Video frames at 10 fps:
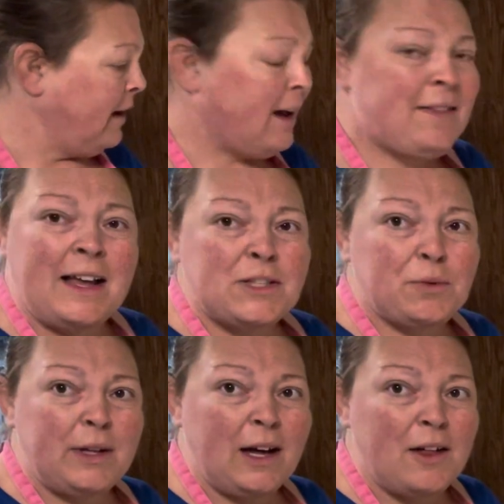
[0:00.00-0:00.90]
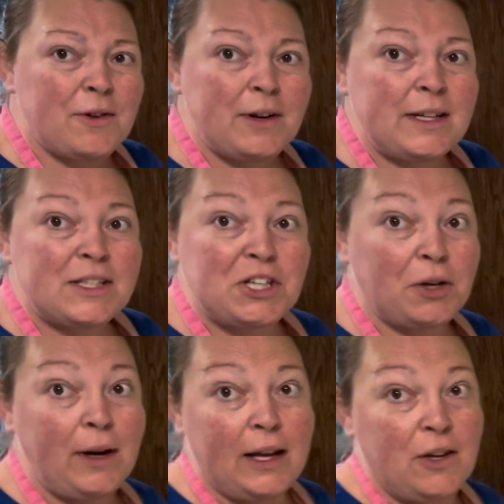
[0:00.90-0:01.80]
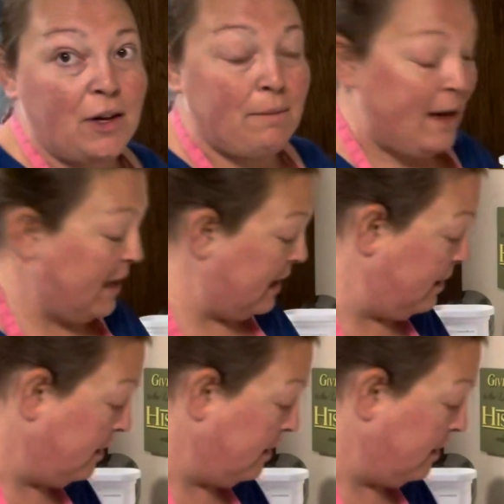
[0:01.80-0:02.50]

And that's really all there is to it. You can make it